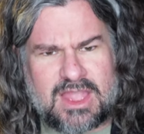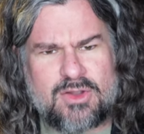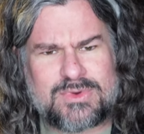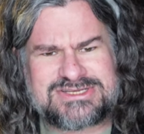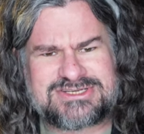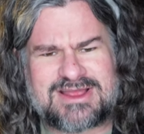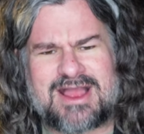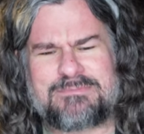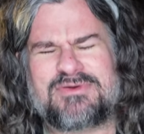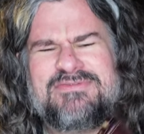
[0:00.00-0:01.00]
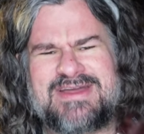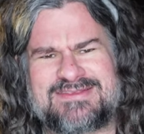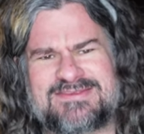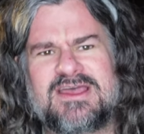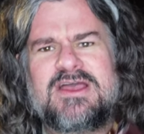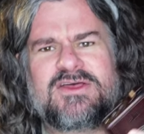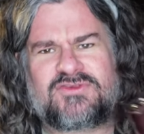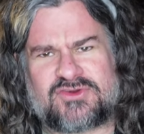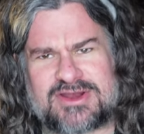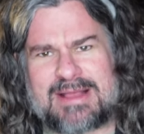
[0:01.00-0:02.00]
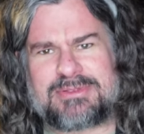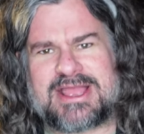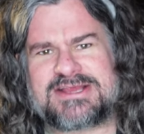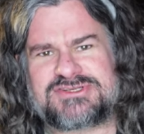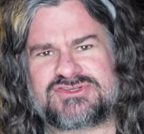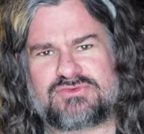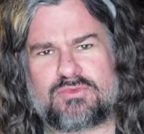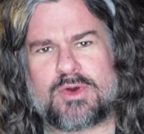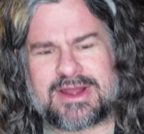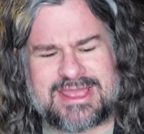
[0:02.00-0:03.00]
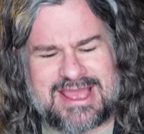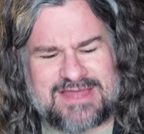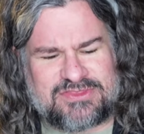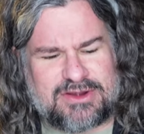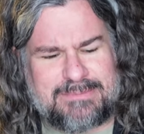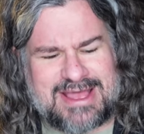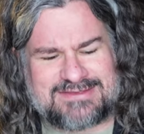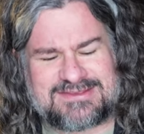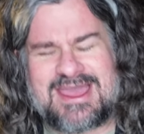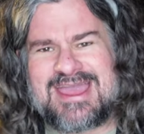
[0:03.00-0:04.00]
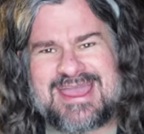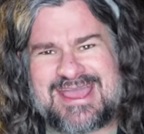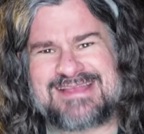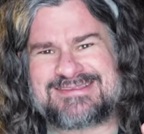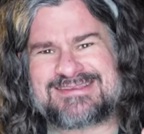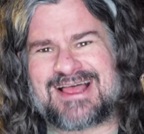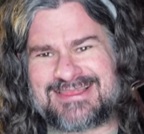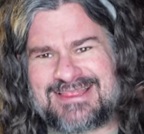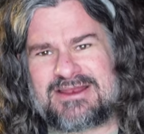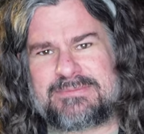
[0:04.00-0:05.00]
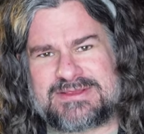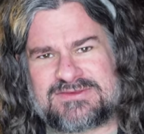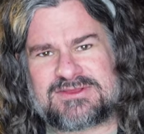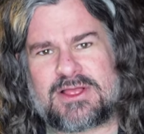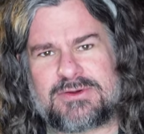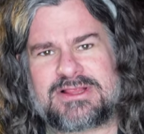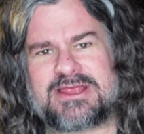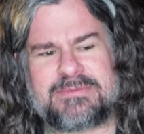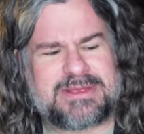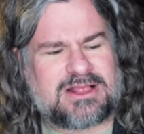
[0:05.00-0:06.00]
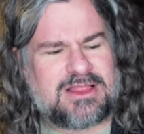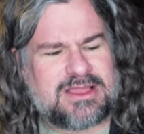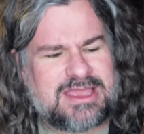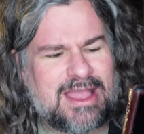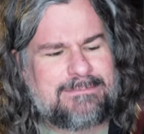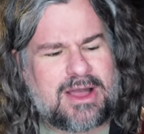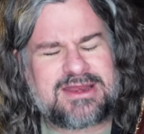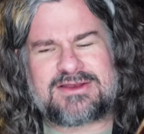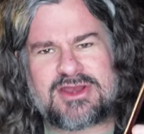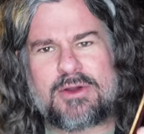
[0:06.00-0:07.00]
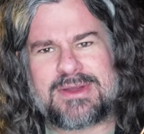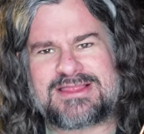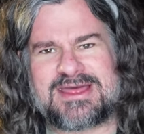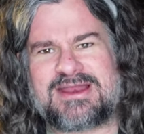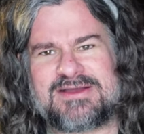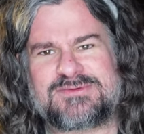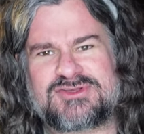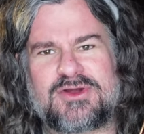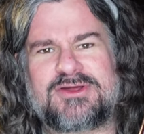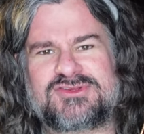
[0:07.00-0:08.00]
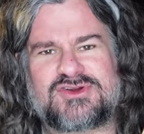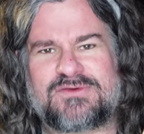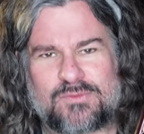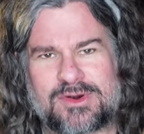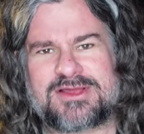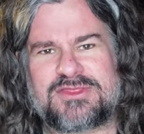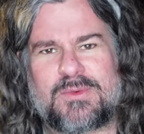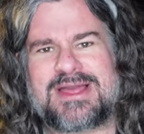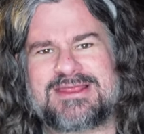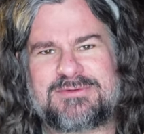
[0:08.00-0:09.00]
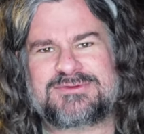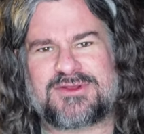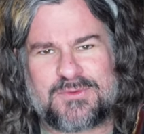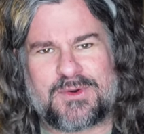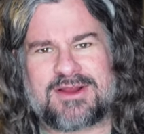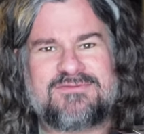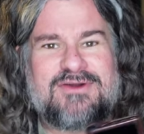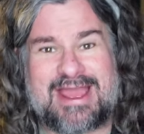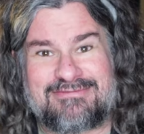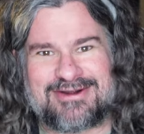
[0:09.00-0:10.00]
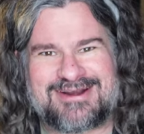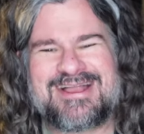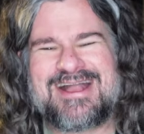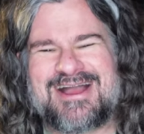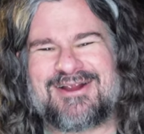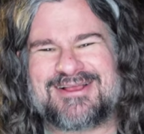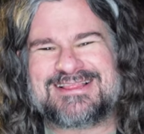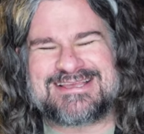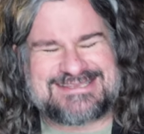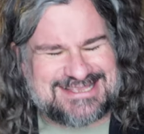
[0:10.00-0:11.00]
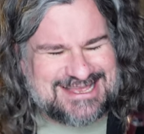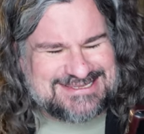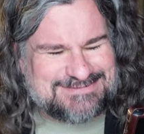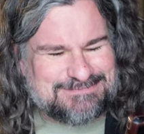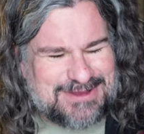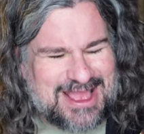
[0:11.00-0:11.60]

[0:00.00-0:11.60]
which prevents certain applications working at their best. It's a little bit slow and a little bit clunky. I bought it knowing that it was going to sort of work the way that it was going to work forever, or at least as